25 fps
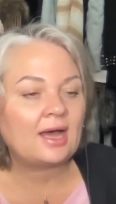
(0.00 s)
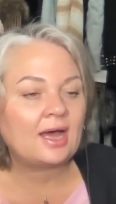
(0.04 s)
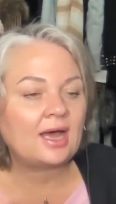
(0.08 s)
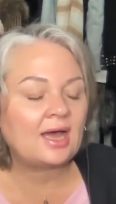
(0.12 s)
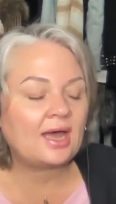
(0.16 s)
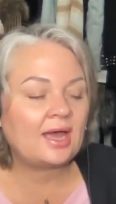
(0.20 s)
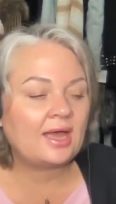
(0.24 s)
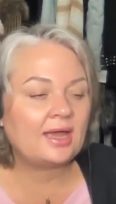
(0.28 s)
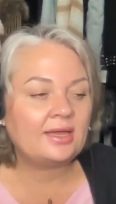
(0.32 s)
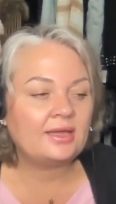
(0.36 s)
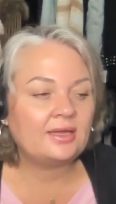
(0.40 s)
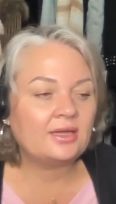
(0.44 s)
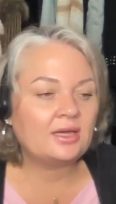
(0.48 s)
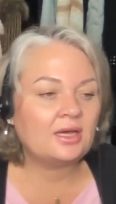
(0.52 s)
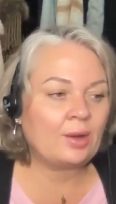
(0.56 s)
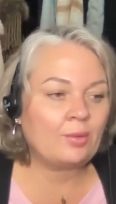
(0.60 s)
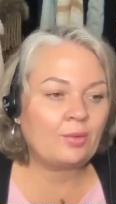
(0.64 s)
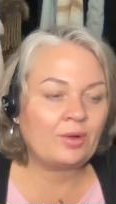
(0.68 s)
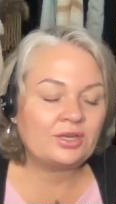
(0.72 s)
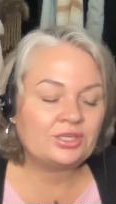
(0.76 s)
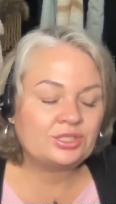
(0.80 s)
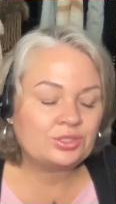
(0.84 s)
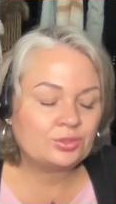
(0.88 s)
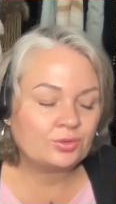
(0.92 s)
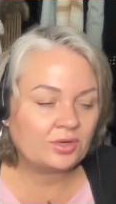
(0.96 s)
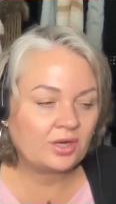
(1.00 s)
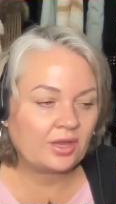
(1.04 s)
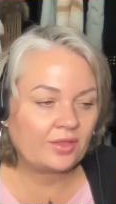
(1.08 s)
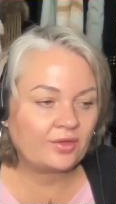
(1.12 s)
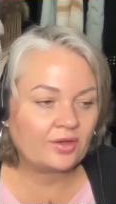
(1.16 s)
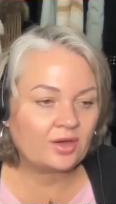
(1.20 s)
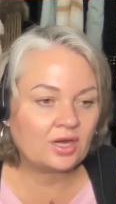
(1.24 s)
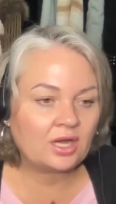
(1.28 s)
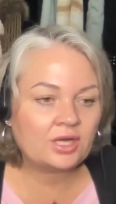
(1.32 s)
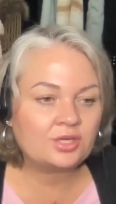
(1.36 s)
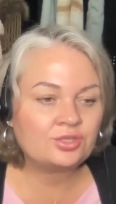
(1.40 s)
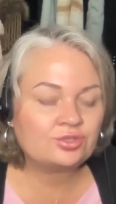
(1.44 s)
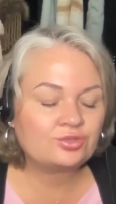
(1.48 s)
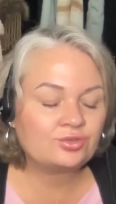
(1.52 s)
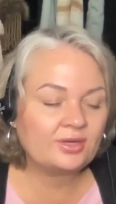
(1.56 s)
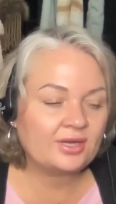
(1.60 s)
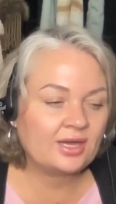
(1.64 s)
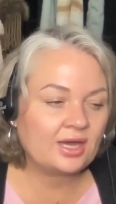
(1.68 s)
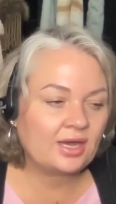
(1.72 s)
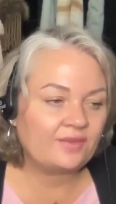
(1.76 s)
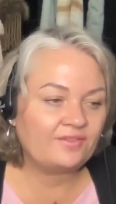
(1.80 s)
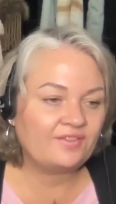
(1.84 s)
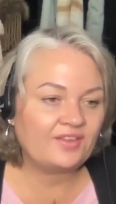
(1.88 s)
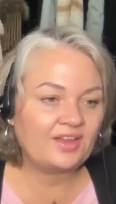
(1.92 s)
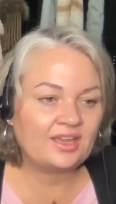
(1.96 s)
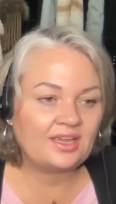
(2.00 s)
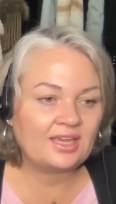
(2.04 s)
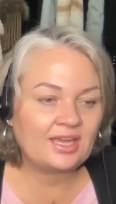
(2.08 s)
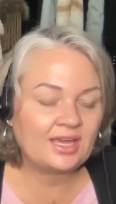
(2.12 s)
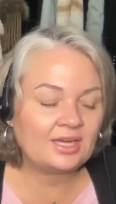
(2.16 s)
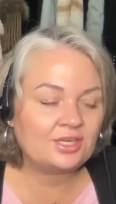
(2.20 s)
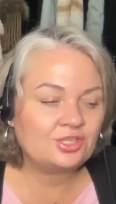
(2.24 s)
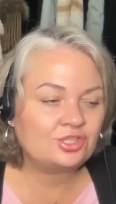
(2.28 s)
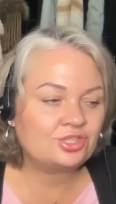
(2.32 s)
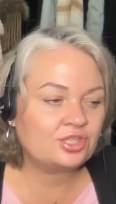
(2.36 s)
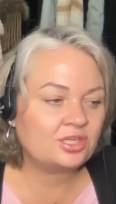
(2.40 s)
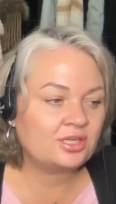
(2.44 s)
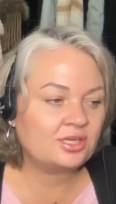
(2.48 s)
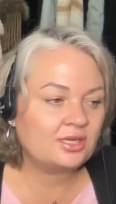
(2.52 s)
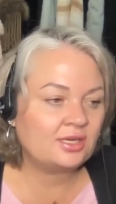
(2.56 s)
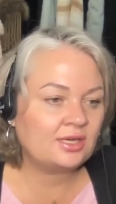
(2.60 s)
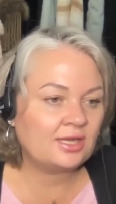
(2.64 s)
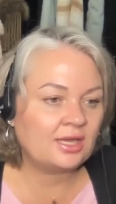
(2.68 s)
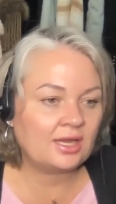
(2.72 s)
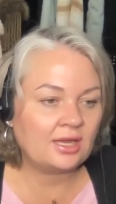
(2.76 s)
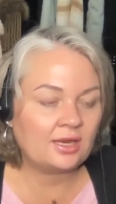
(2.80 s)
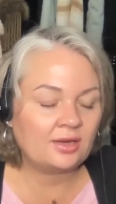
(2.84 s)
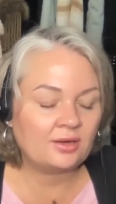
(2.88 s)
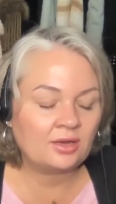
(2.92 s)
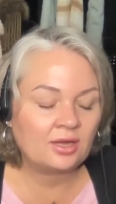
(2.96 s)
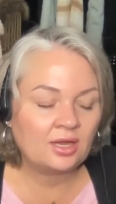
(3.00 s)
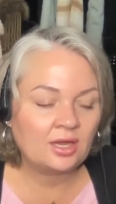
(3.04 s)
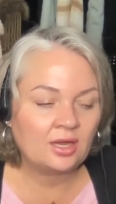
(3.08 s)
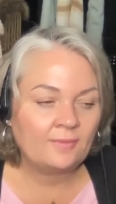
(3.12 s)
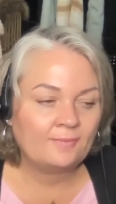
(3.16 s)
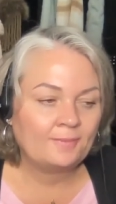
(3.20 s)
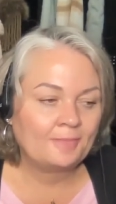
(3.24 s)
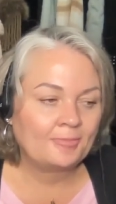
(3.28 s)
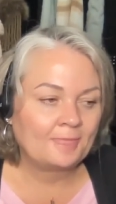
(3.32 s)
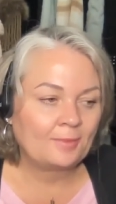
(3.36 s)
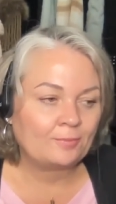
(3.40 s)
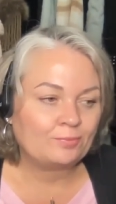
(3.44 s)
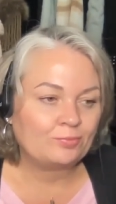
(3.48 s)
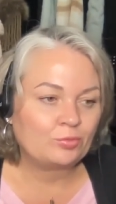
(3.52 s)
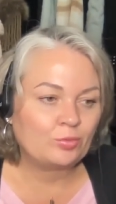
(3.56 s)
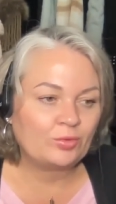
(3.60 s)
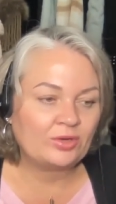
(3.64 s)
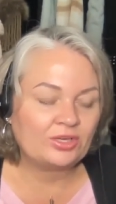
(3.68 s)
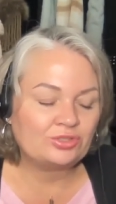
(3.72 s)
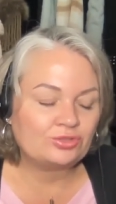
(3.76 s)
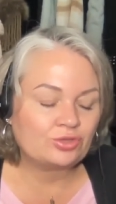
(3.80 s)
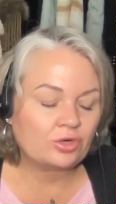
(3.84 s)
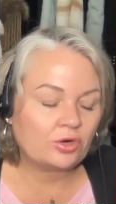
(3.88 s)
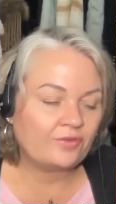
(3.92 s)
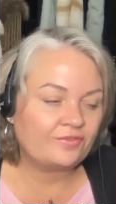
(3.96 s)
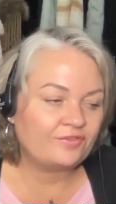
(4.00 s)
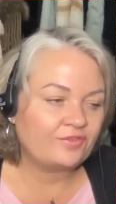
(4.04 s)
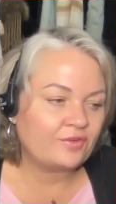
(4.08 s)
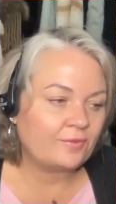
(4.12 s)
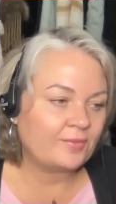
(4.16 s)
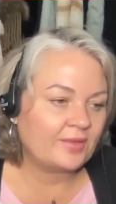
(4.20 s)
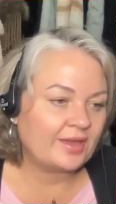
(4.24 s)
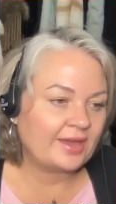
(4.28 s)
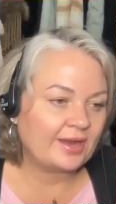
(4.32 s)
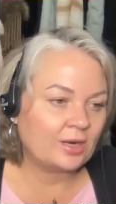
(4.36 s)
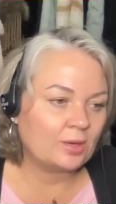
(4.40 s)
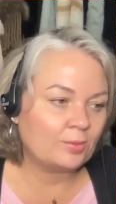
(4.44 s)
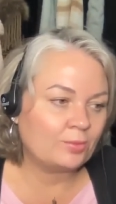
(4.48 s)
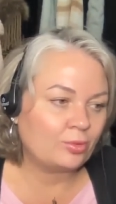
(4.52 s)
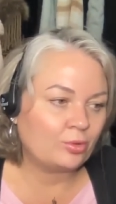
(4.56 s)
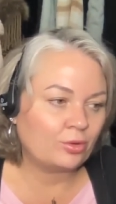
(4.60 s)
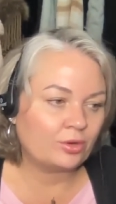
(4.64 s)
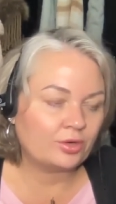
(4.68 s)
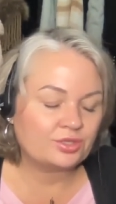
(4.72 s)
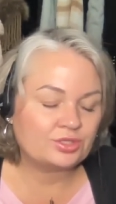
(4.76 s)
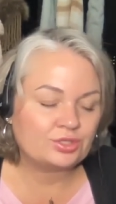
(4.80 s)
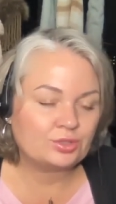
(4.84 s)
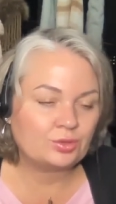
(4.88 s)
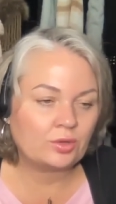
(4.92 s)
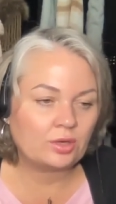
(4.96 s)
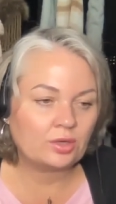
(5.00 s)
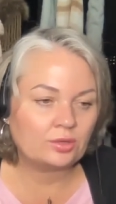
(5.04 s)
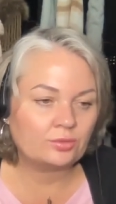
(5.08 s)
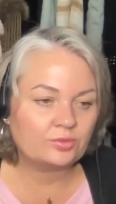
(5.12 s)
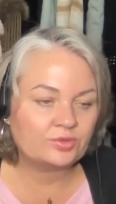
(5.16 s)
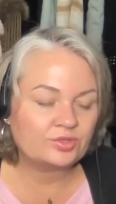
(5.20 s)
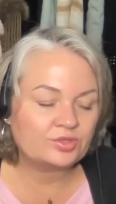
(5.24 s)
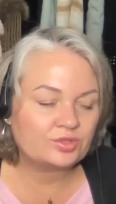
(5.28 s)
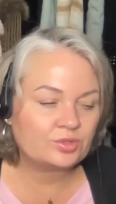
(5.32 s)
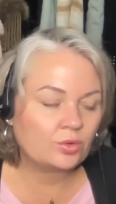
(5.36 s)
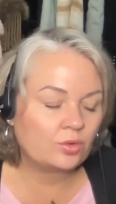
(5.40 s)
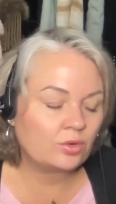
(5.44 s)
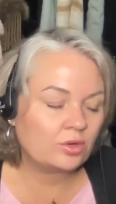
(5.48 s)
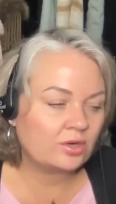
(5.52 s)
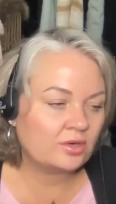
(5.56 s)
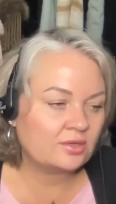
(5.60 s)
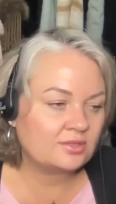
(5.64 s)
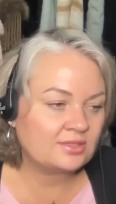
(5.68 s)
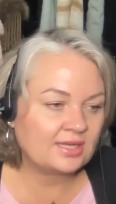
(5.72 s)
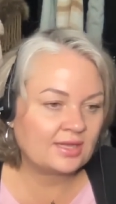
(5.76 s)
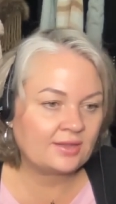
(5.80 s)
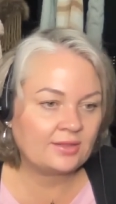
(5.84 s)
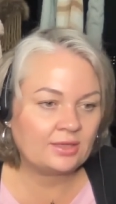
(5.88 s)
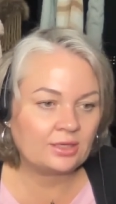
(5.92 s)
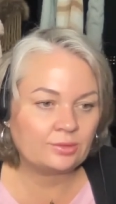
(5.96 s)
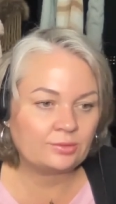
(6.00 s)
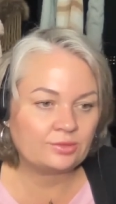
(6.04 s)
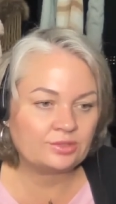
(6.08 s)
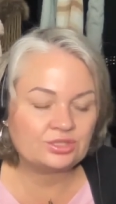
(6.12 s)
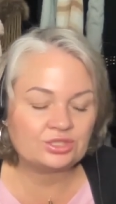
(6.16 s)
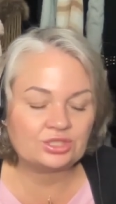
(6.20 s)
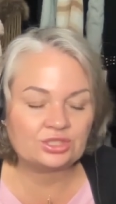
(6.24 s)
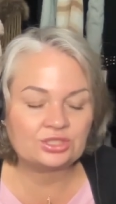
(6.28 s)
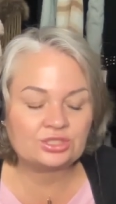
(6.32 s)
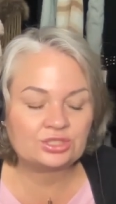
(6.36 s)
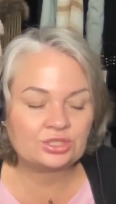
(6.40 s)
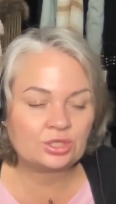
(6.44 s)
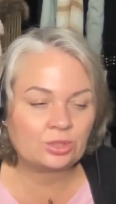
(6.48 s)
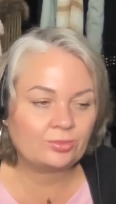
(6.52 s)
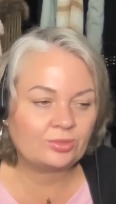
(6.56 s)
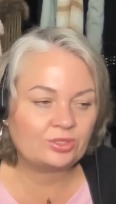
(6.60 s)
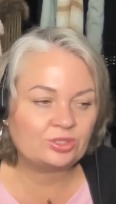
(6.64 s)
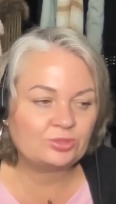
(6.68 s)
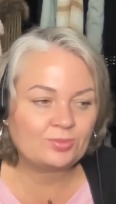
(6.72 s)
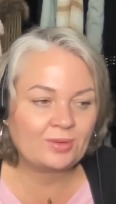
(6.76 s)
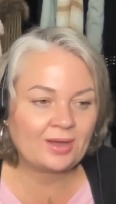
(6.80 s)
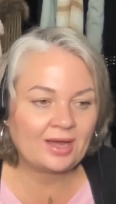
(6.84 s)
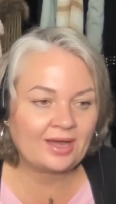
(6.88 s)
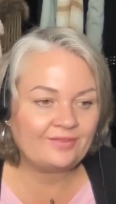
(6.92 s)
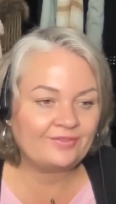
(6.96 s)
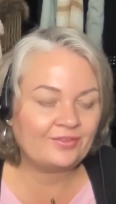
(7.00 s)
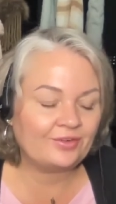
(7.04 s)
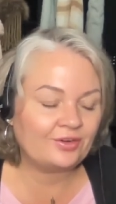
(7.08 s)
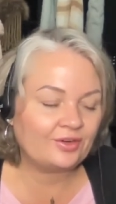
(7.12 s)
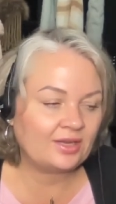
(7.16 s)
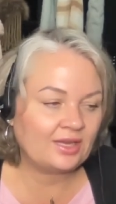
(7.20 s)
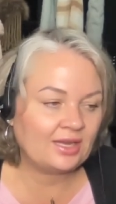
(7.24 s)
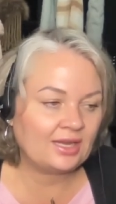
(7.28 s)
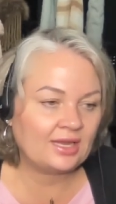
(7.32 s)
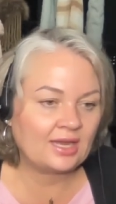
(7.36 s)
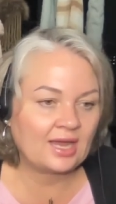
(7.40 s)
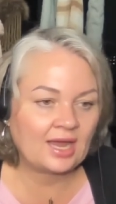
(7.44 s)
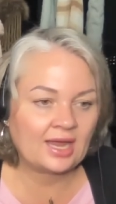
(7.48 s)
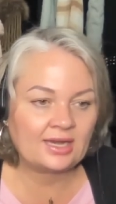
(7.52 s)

I went to another country on vacation and we drove from the airport to our resort and there was just so much poverty.